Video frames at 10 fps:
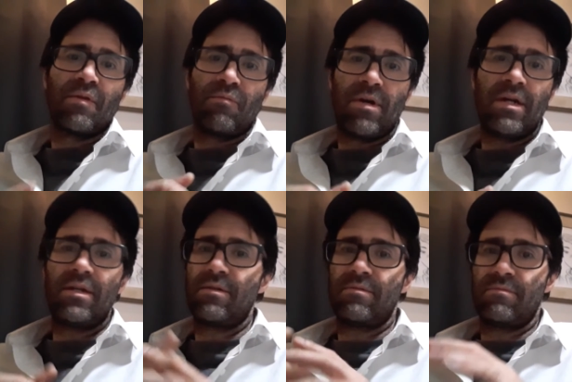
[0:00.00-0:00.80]

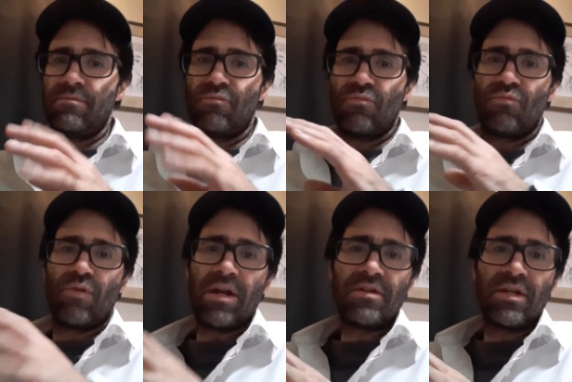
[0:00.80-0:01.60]
right?
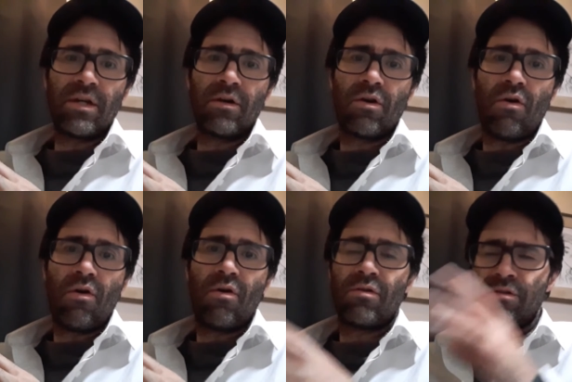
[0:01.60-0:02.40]
Renting a
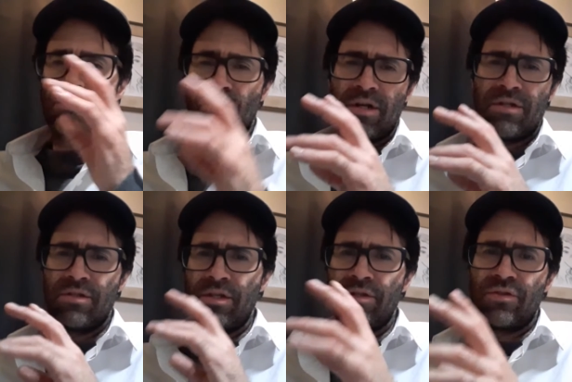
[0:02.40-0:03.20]
car is
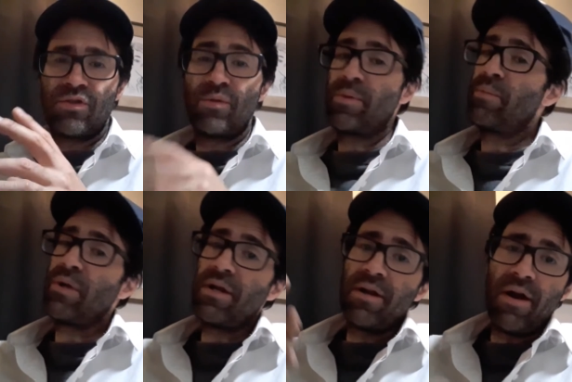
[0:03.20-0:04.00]
crazy, it's stupid,
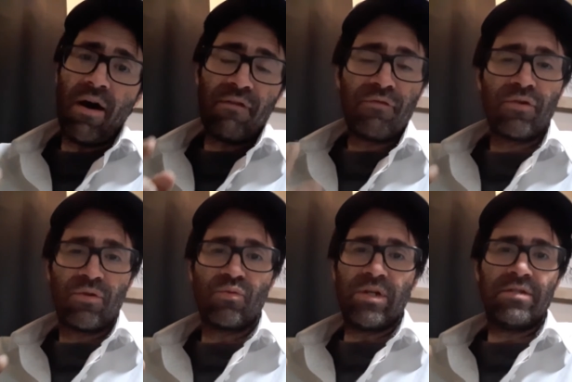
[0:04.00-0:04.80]
but not for
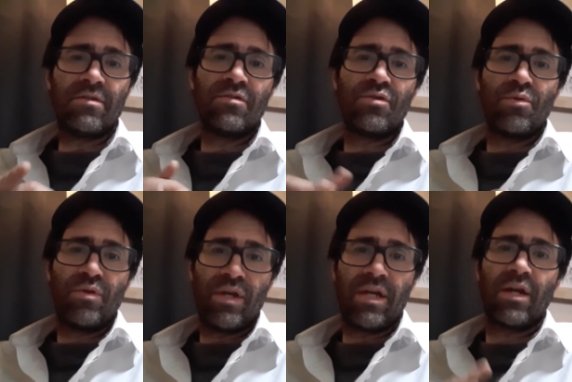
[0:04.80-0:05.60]
the reasons you
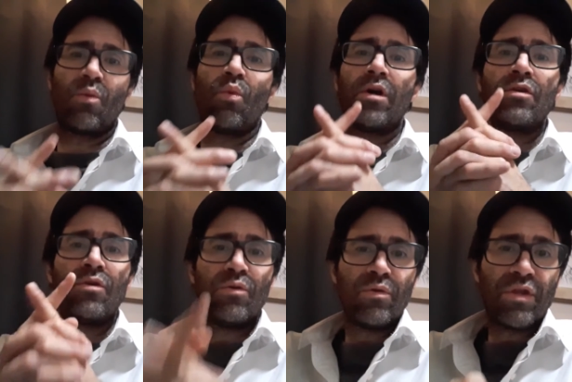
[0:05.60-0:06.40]
think. What
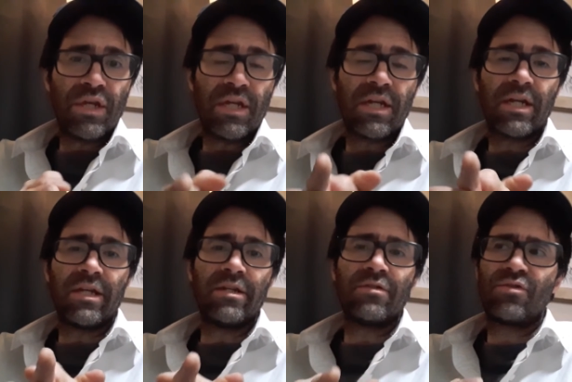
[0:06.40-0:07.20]
you think
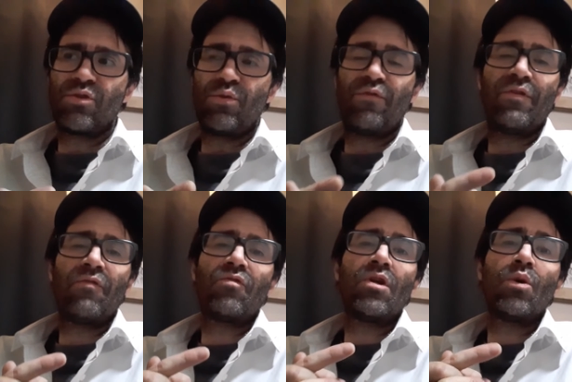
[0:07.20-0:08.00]
is
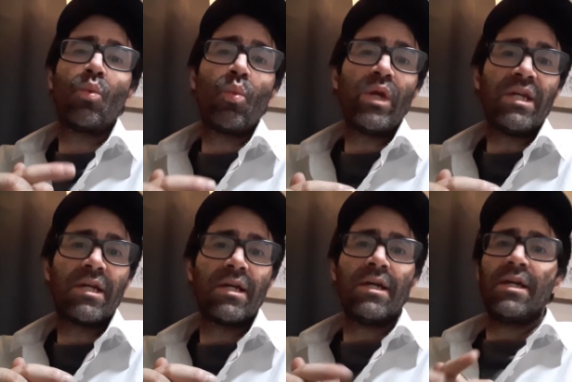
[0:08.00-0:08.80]
250 a
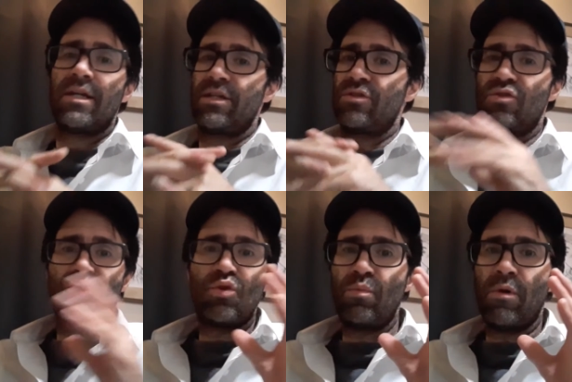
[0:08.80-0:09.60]
week is
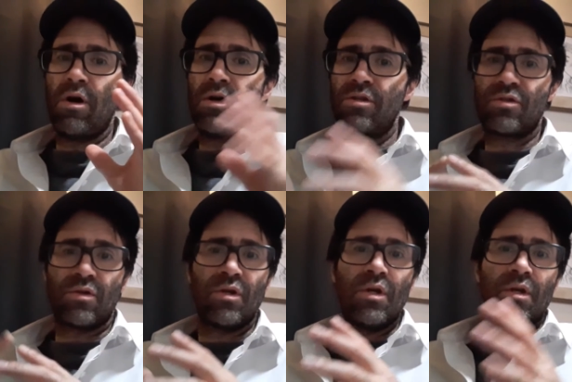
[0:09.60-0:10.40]
too much
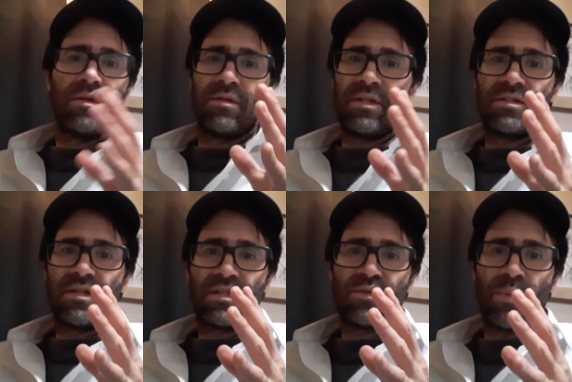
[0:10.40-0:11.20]
or it's
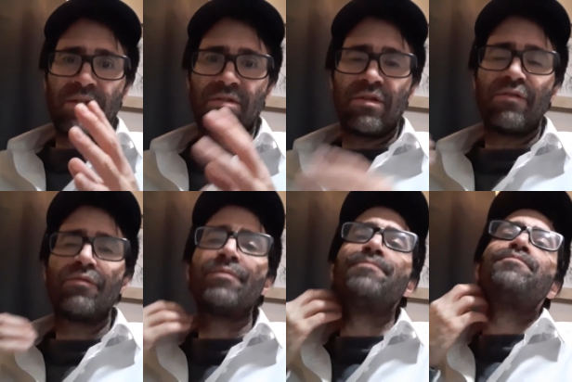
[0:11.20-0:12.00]
expensive.